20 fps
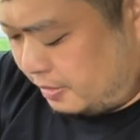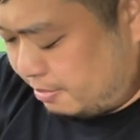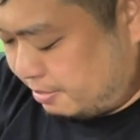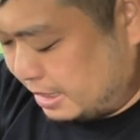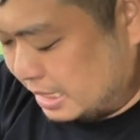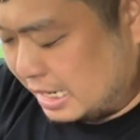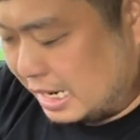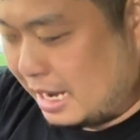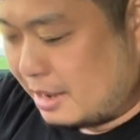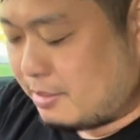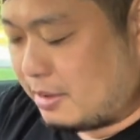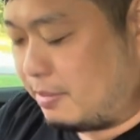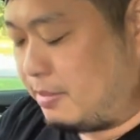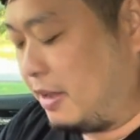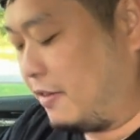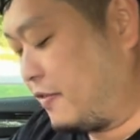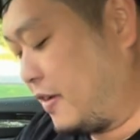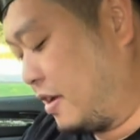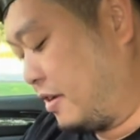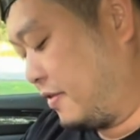but I'm a
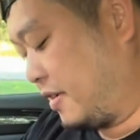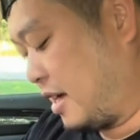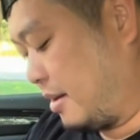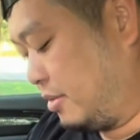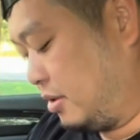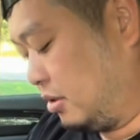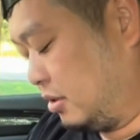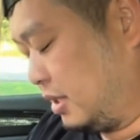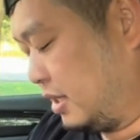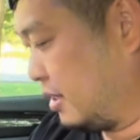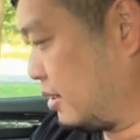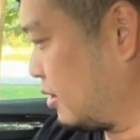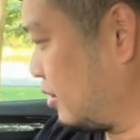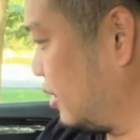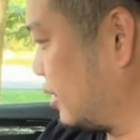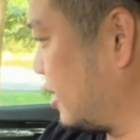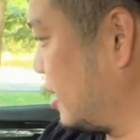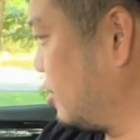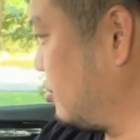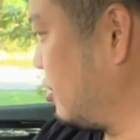big fan of cup holders
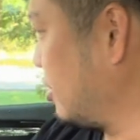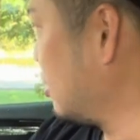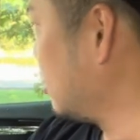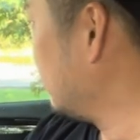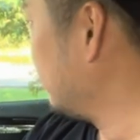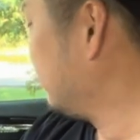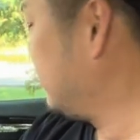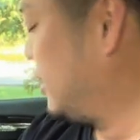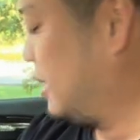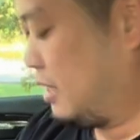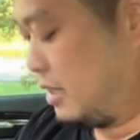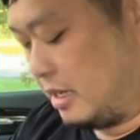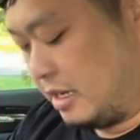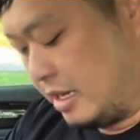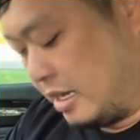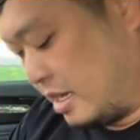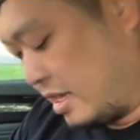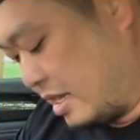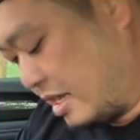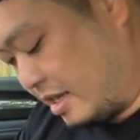because I drink coffee in the
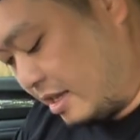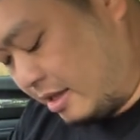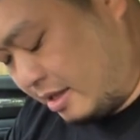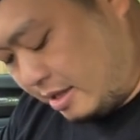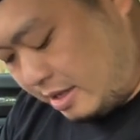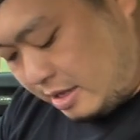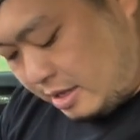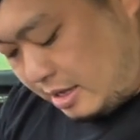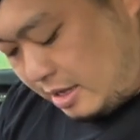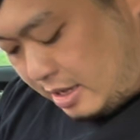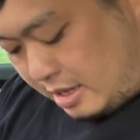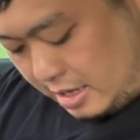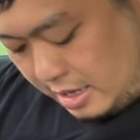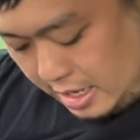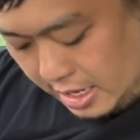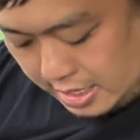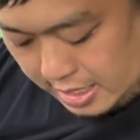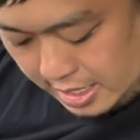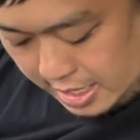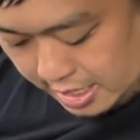car.
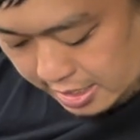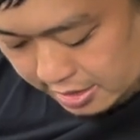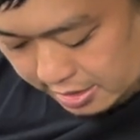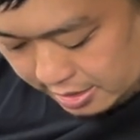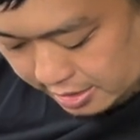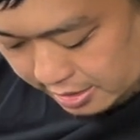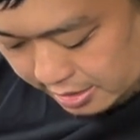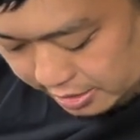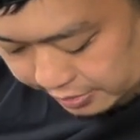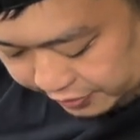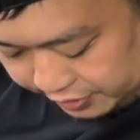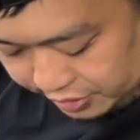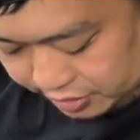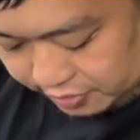And then of course